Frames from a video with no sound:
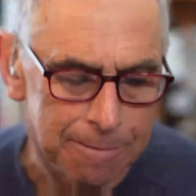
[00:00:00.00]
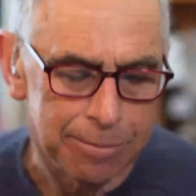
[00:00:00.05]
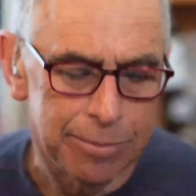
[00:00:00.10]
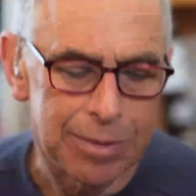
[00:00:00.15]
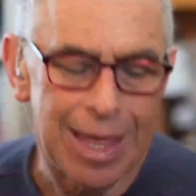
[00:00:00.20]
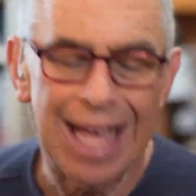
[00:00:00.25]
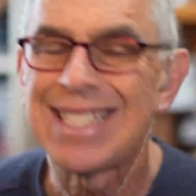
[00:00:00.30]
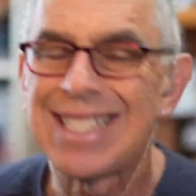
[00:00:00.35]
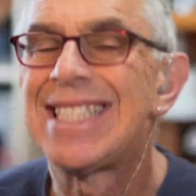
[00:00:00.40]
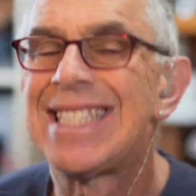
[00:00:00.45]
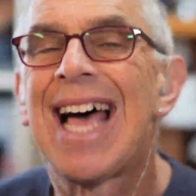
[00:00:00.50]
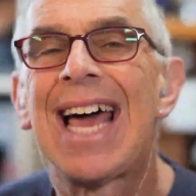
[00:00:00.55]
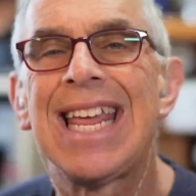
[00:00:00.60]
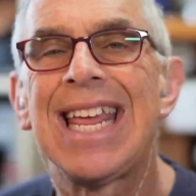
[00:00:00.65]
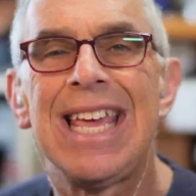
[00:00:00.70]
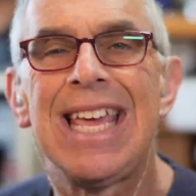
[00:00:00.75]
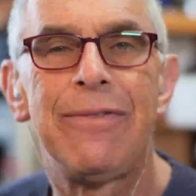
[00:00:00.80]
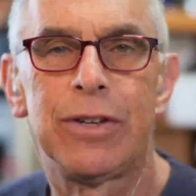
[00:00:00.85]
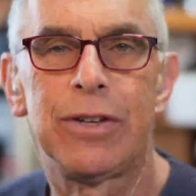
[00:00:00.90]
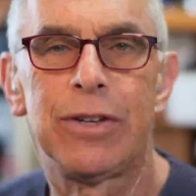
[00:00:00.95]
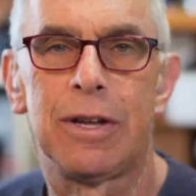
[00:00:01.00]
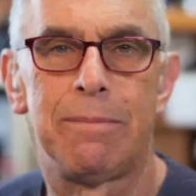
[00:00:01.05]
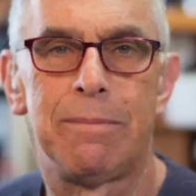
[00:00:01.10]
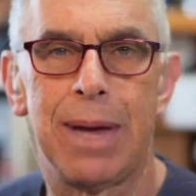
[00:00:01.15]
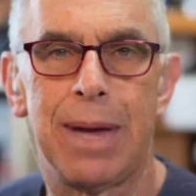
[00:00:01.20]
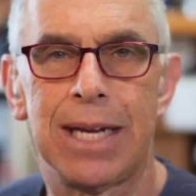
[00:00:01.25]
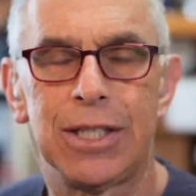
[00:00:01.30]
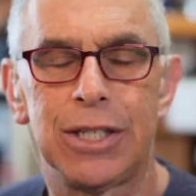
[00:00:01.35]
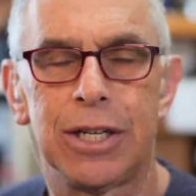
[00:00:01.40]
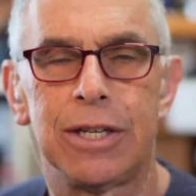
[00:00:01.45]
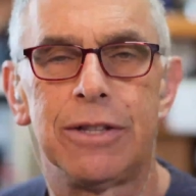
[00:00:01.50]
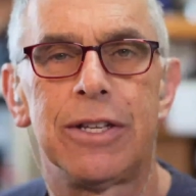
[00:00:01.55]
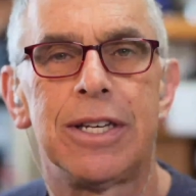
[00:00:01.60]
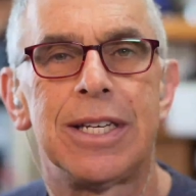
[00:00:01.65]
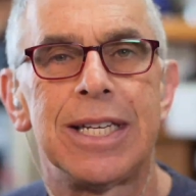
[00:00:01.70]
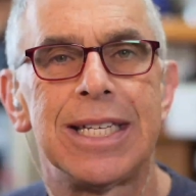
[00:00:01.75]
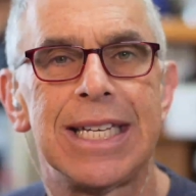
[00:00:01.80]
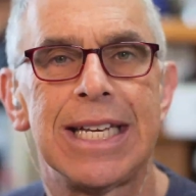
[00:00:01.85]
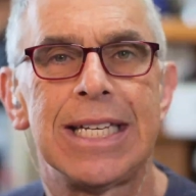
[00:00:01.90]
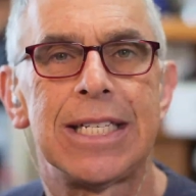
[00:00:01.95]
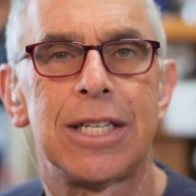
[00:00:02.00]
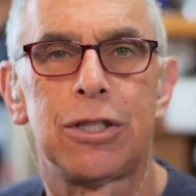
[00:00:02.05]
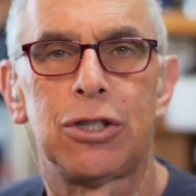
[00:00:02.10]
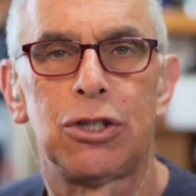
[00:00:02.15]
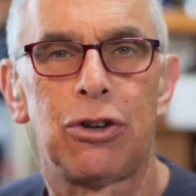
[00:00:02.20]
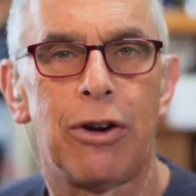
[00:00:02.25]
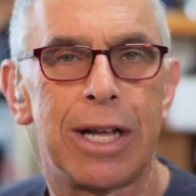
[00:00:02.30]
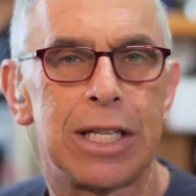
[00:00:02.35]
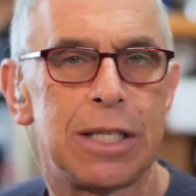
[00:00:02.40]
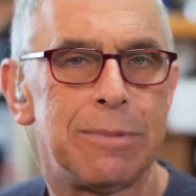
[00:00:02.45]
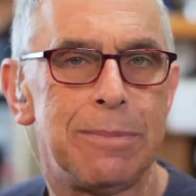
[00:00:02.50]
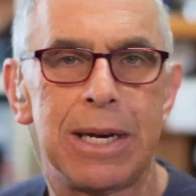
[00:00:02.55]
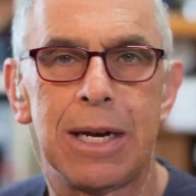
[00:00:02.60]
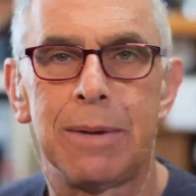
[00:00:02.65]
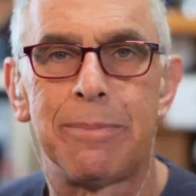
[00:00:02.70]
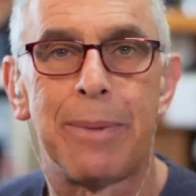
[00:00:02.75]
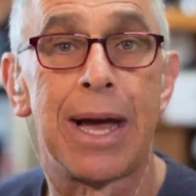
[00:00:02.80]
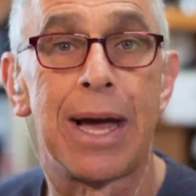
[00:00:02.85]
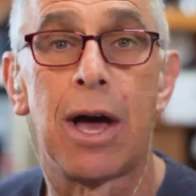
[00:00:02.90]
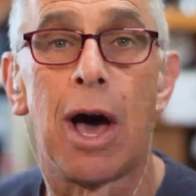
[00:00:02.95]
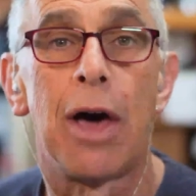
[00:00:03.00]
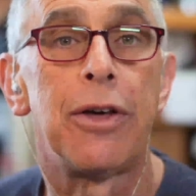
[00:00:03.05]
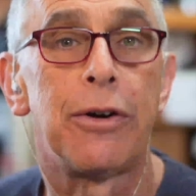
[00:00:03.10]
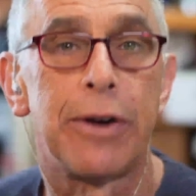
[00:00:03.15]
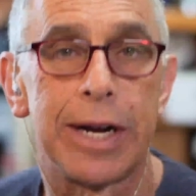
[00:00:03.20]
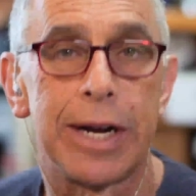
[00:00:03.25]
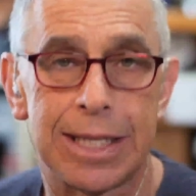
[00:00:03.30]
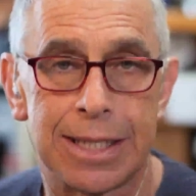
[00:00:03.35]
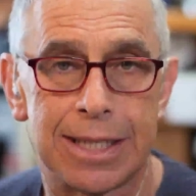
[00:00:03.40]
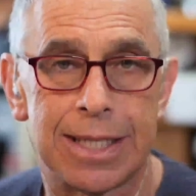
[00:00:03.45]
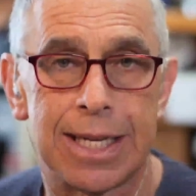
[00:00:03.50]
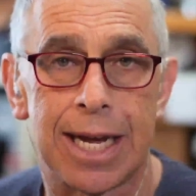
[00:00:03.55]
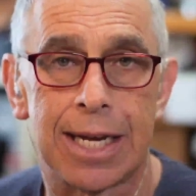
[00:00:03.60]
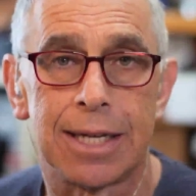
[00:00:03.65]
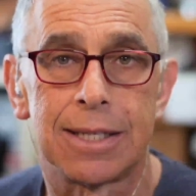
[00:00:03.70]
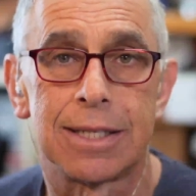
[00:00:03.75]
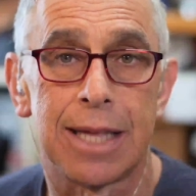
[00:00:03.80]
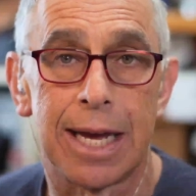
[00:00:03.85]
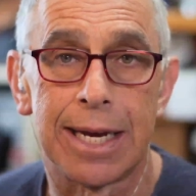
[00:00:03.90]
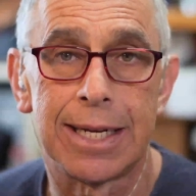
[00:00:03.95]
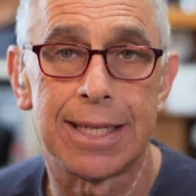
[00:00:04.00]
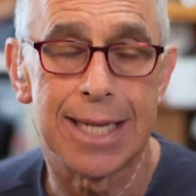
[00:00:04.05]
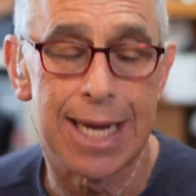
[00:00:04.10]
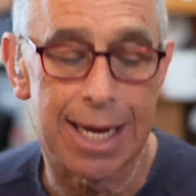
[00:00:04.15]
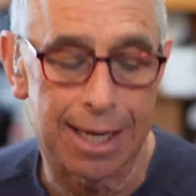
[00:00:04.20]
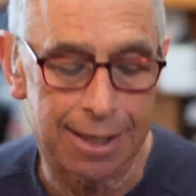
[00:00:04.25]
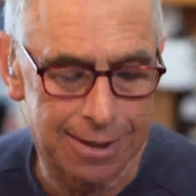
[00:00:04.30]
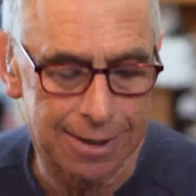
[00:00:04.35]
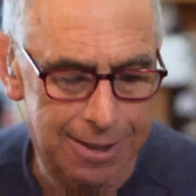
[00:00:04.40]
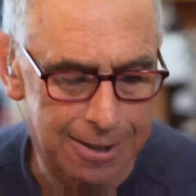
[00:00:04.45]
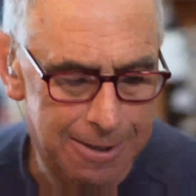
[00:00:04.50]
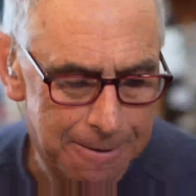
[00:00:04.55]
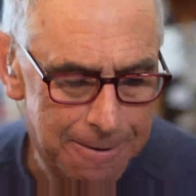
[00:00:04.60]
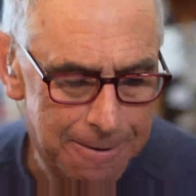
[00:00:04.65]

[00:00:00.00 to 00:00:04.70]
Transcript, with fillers: That's not even to mention the diseases transmitted by other insects like ticks.